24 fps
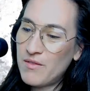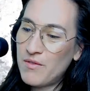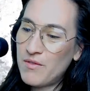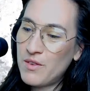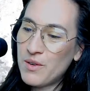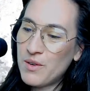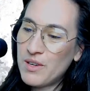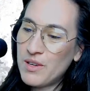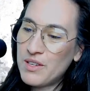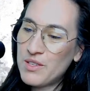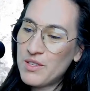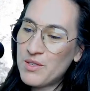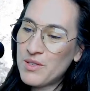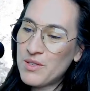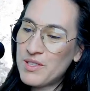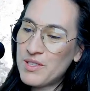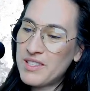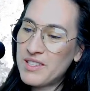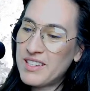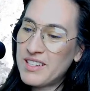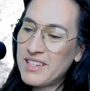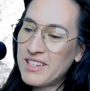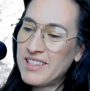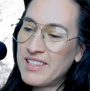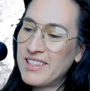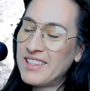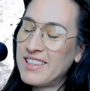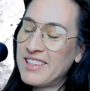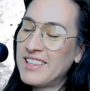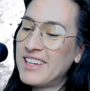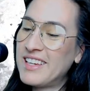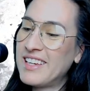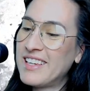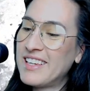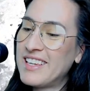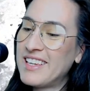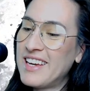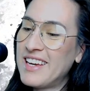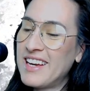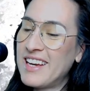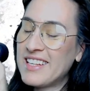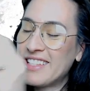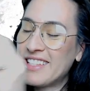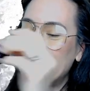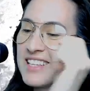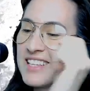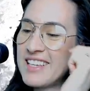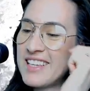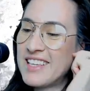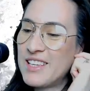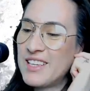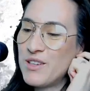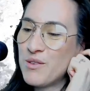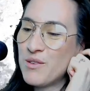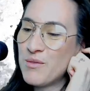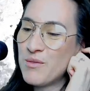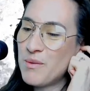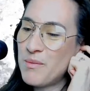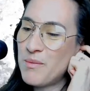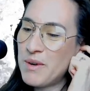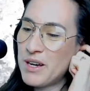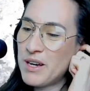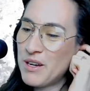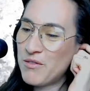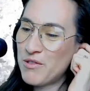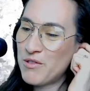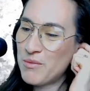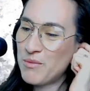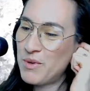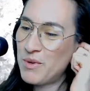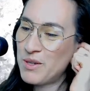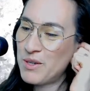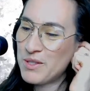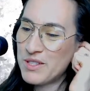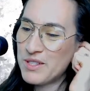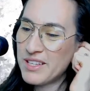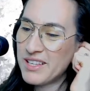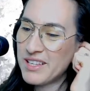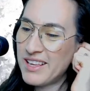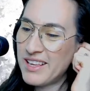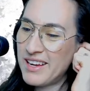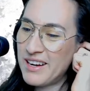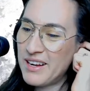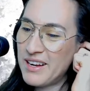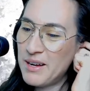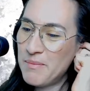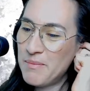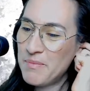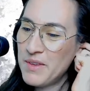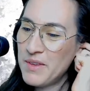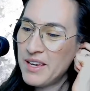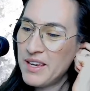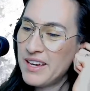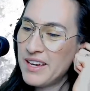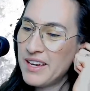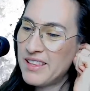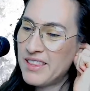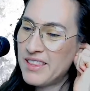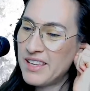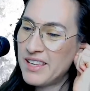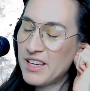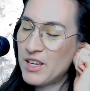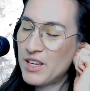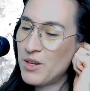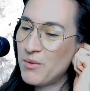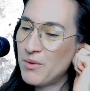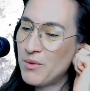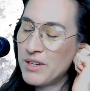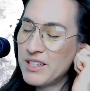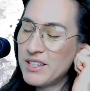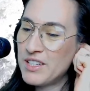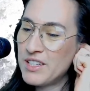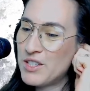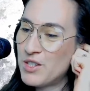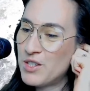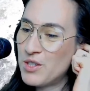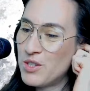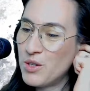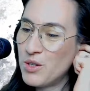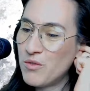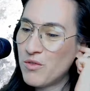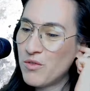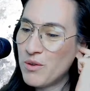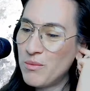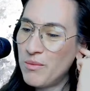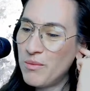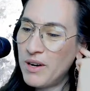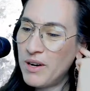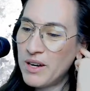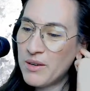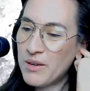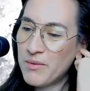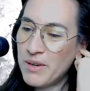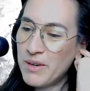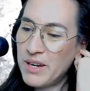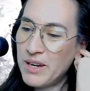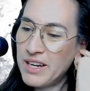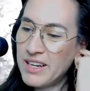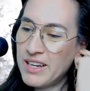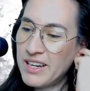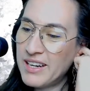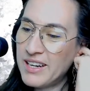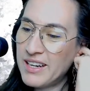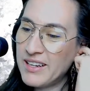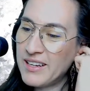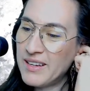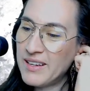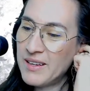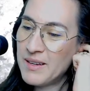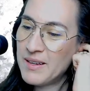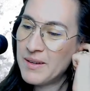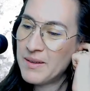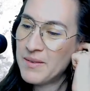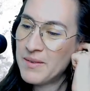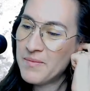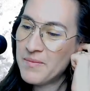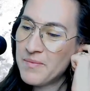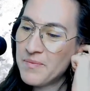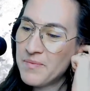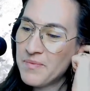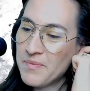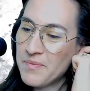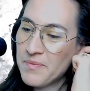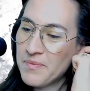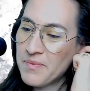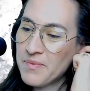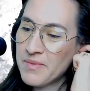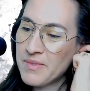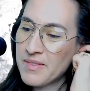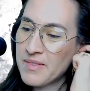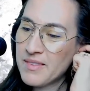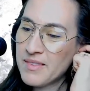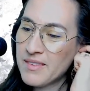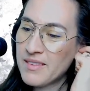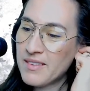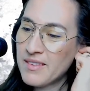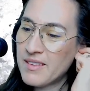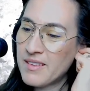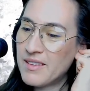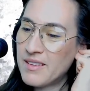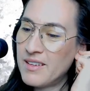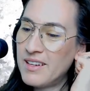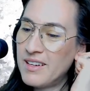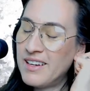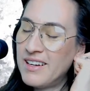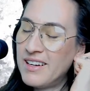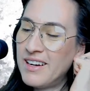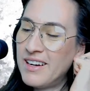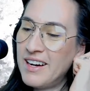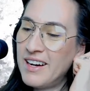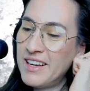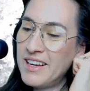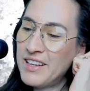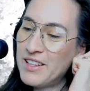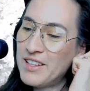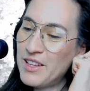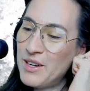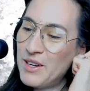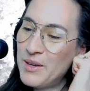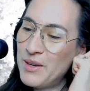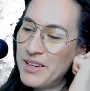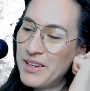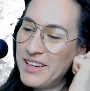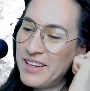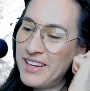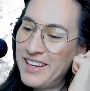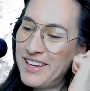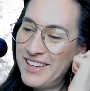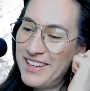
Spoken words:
you're interested in the link. Yes, thank you, Rebecca, for posting that up. And thank you, Wendy, too, for moderating. Hi, Chloe.